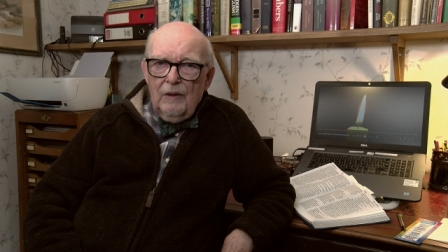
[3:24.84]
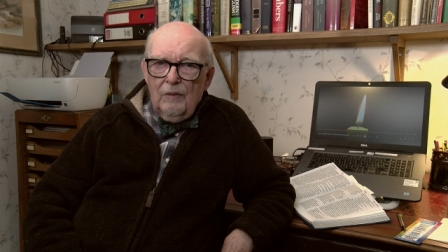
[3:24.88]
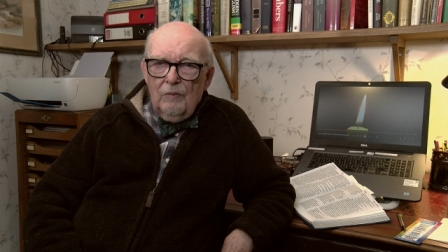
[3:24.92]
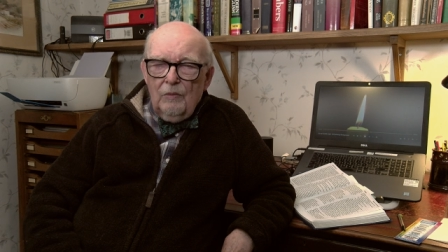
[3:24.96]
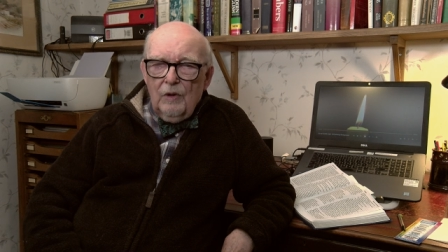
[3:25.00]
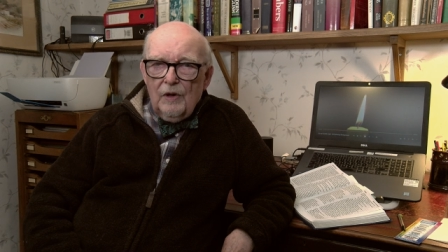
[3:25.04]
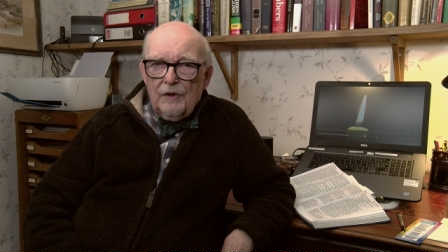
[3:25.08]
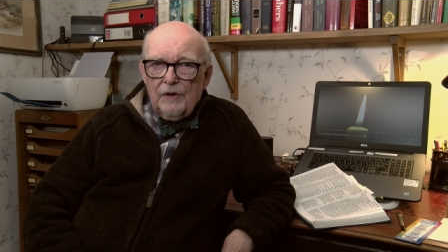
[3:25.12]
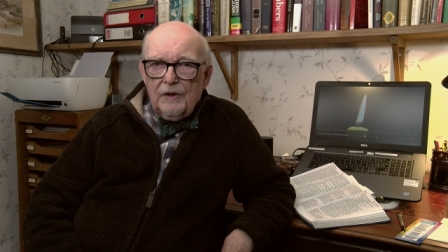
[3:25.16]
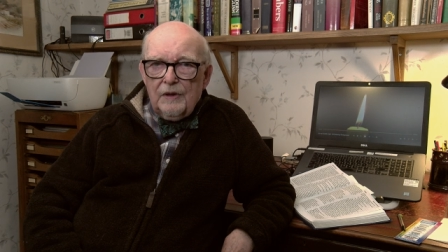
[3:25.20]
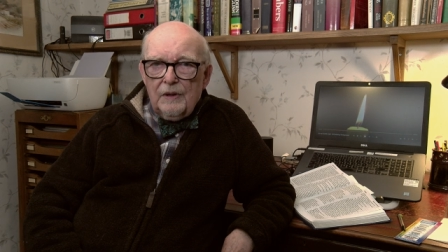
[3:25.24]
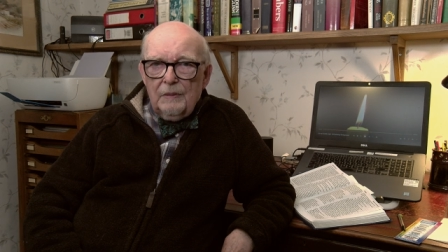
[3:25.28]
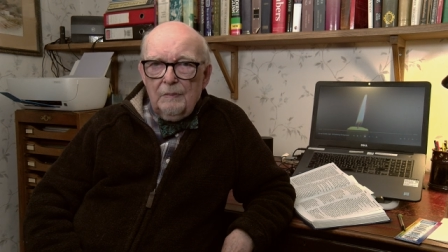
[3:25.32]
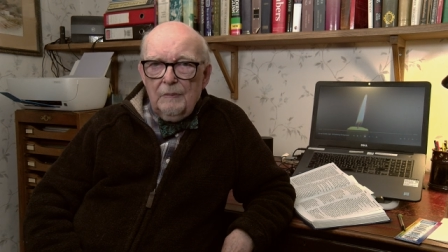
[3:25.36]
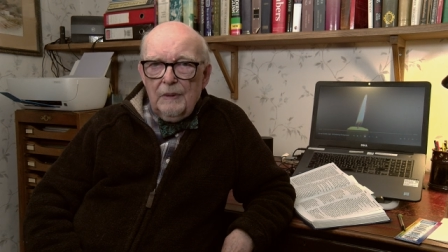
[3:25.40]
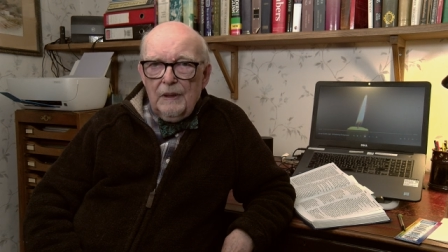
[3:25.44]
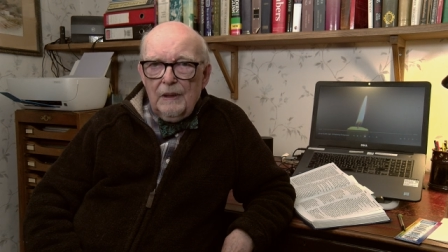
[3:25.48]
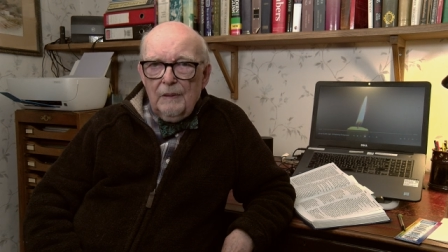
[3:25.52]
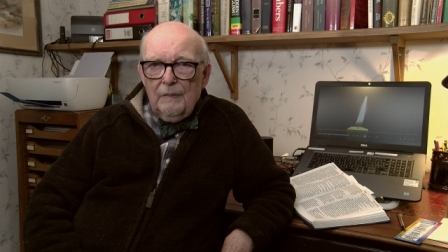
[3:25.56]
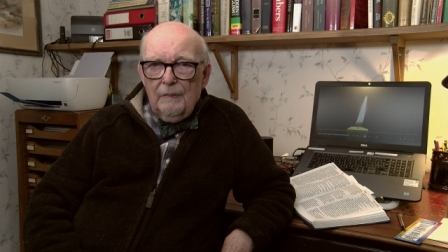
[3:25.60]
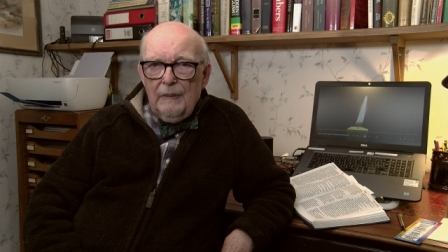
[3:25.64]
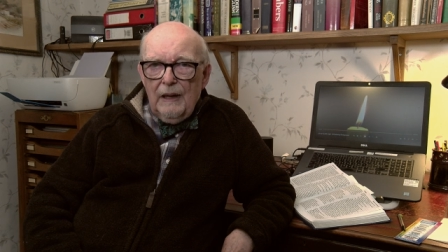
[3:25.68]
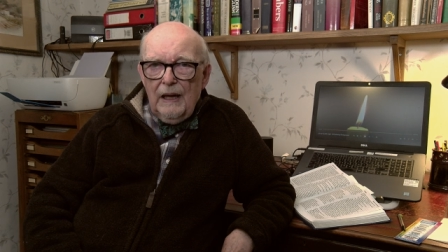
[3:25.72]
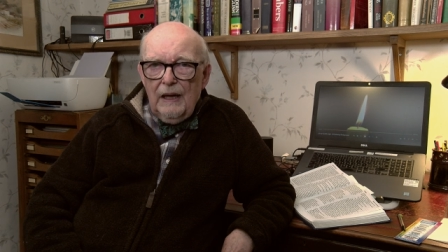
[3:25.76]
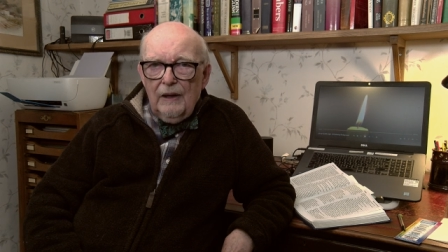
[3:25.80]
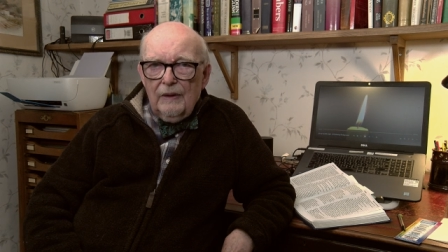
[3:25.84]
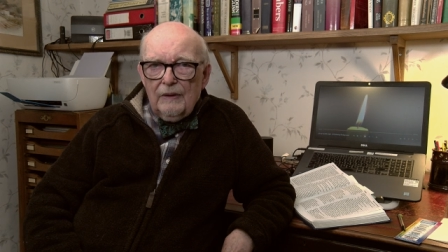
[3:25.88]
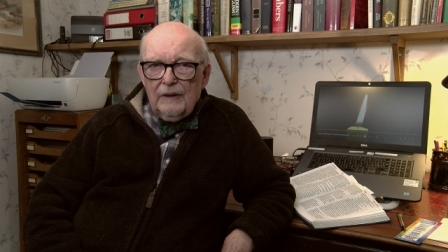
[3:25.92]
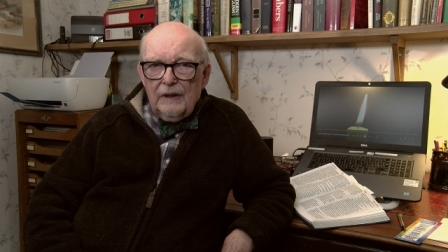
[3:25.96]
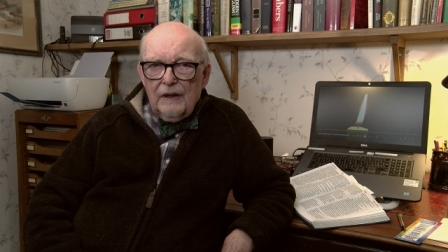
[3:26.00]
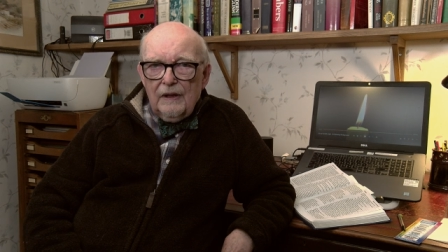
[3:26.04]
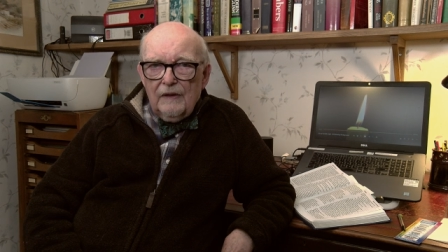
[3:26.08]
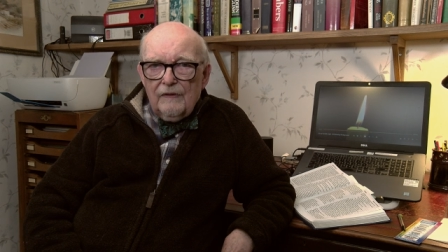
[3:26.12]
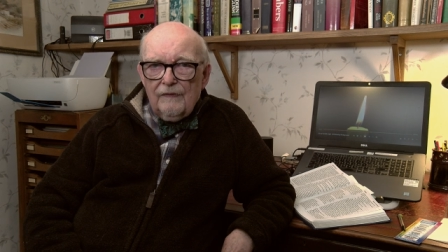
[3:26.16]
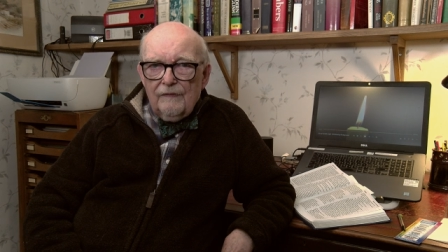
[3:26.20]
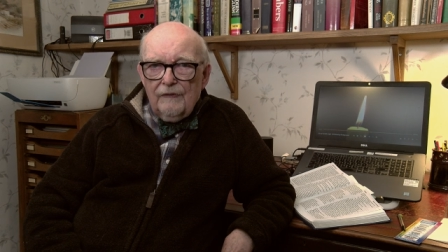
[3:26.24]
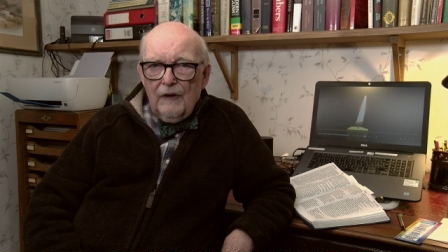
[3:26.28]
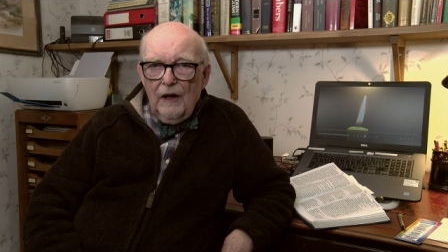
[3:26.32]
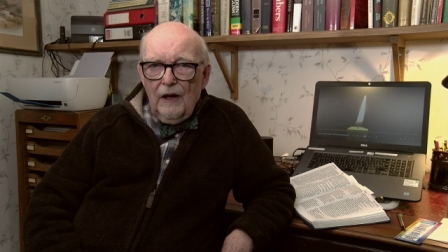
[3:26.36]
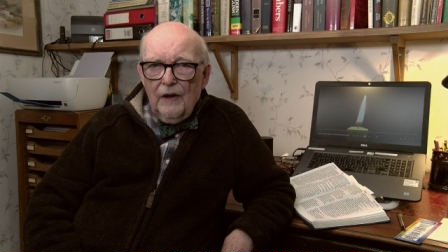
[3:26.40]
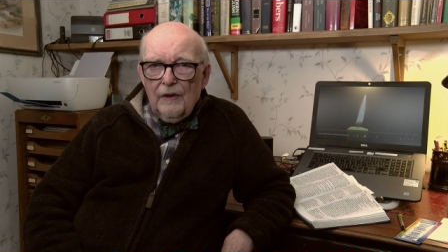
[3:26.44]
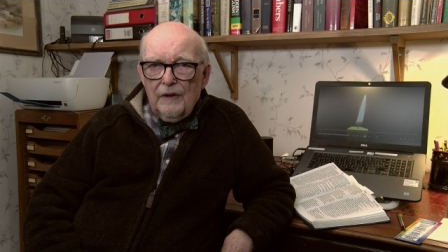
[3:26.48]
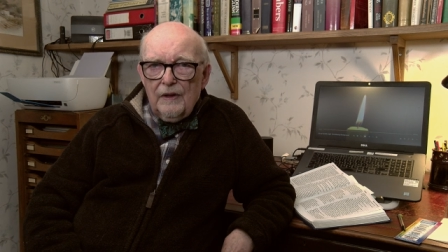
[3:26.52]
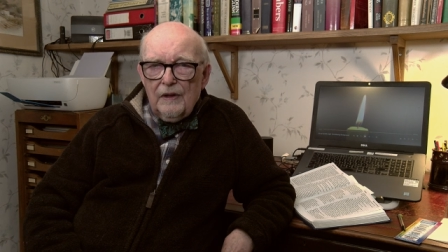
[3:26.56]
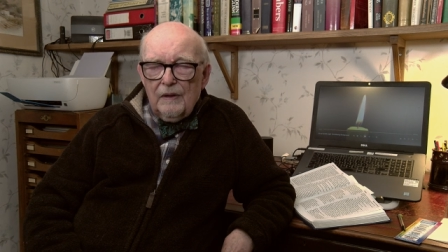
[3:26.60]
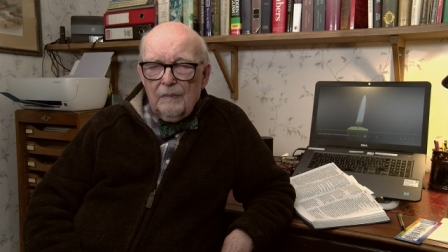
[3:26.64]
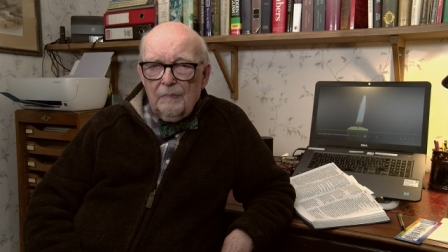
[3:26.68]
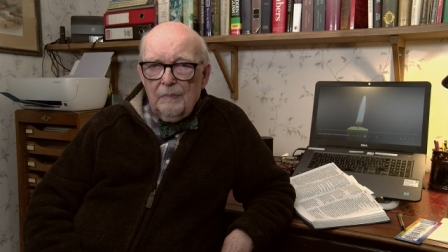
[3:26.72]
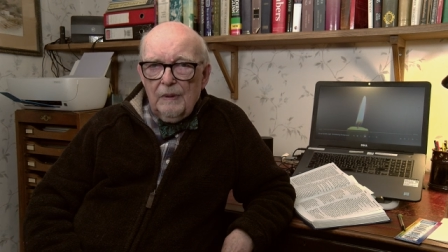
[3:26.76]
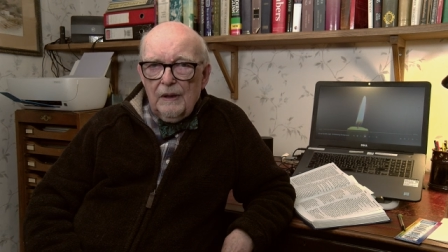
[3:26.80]
was to be about his
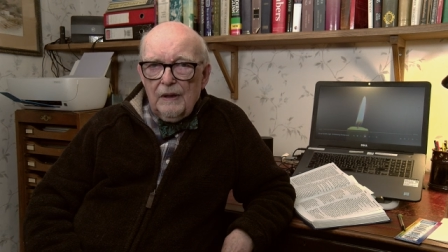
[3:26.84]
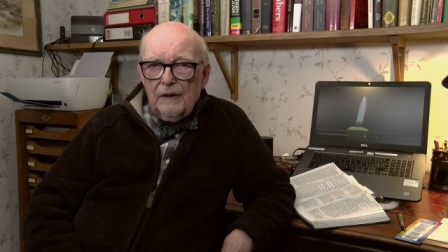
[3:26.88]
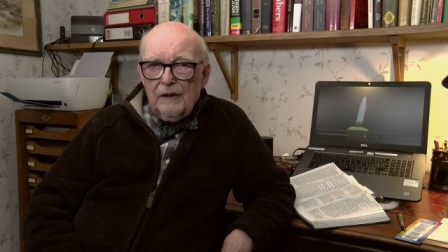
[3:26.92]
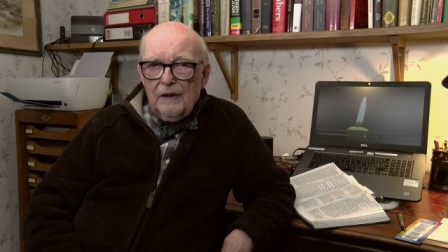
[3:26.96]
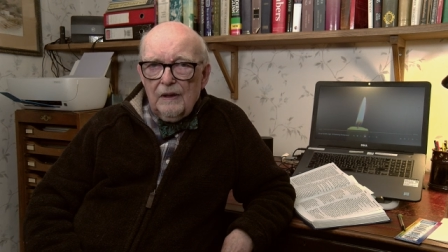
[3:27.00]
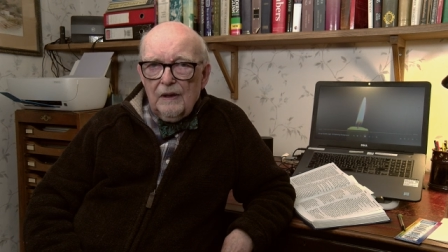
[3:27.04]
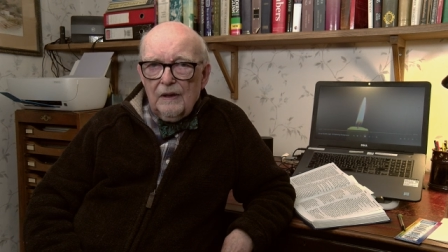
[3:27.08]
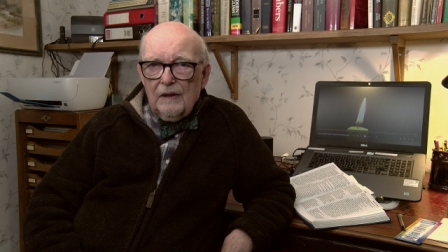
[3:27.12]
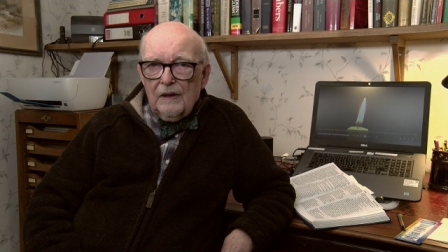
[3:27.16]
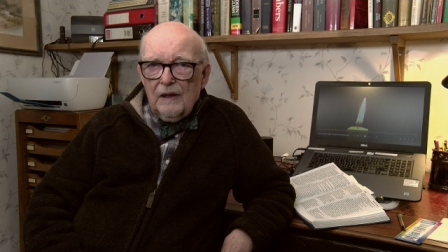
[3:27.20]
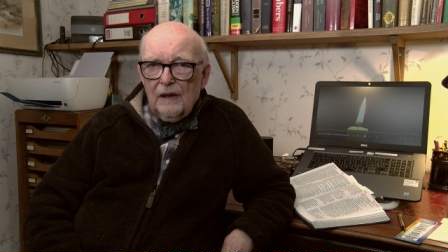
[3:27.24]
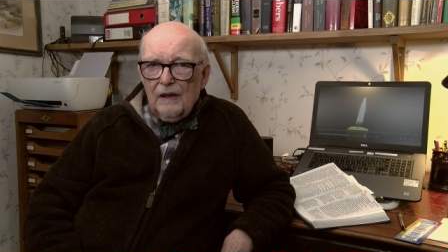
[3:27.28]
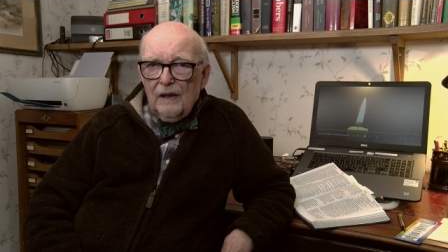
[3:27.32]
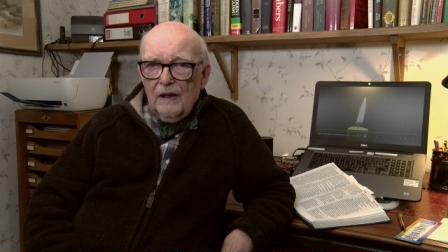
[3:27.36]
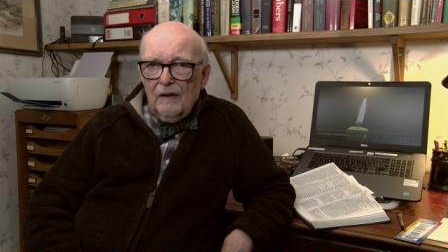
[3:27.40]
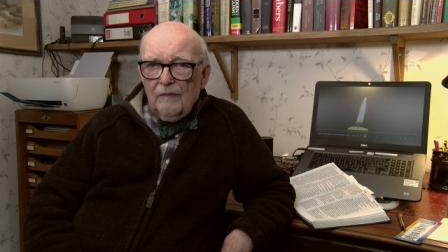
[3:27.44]
Father's business